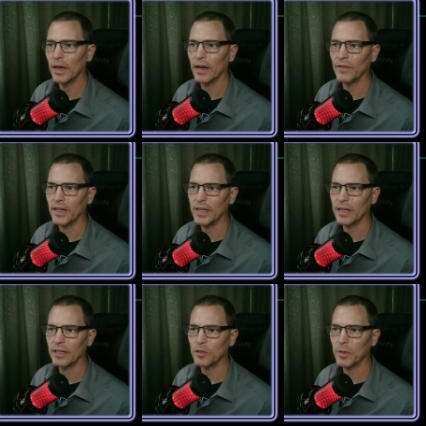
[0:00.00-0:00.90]
And if I
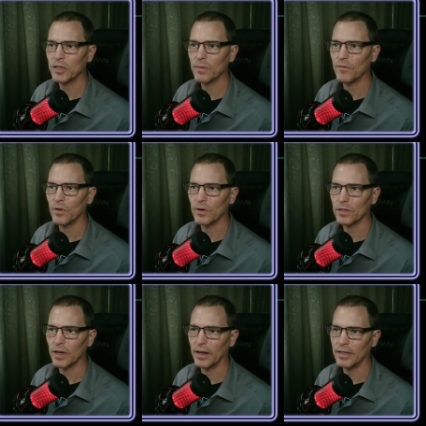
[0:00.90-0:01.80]
take this bishop
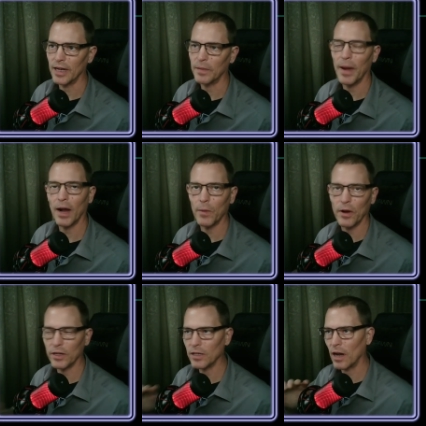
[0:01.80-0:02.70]
first and I take back, we
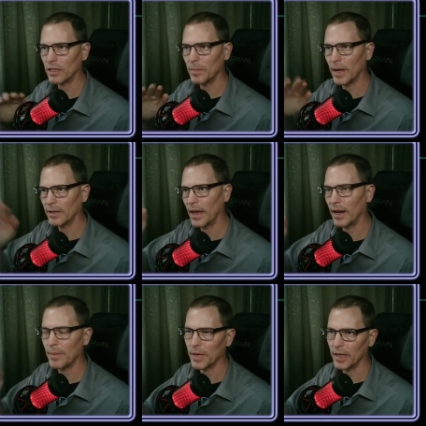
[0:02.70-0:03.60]
already talked about
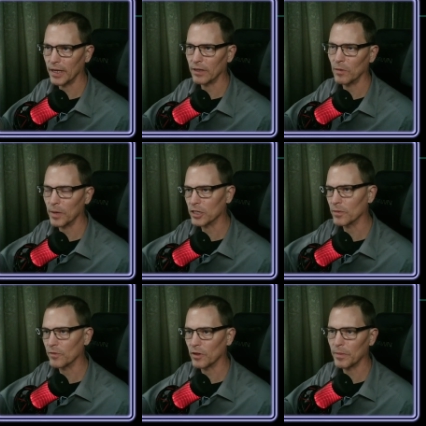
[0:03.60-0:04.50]
that, I'm going to get their
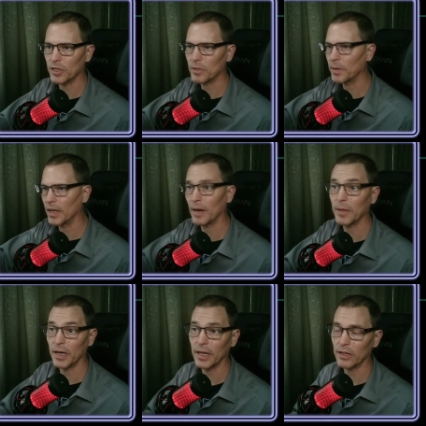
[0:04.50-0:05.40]
bishop for the bishop, and then I'm
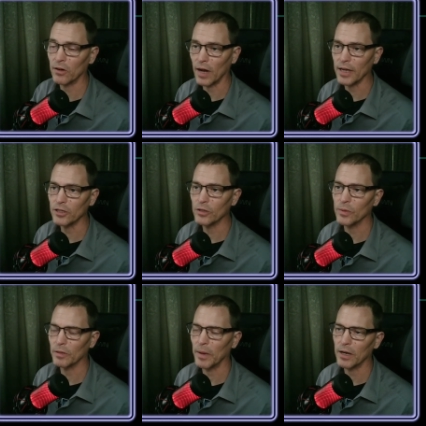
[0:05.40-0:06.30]
going to get their knight too
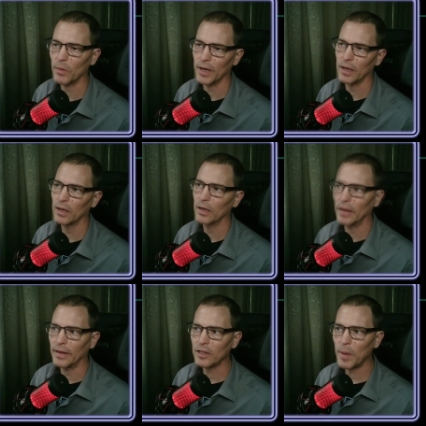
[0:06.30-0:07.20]
with my queen.
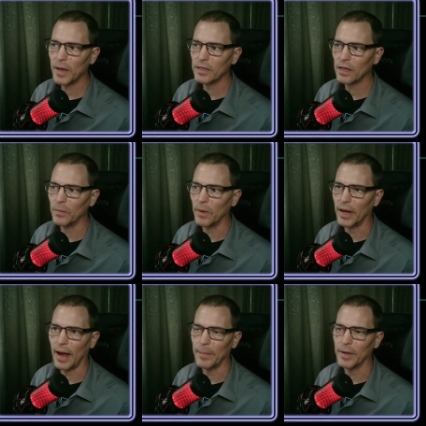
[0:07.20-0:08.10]
And that's basically what
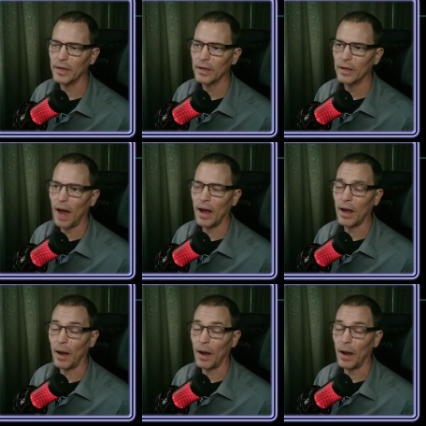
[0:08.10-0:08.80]
happened. I,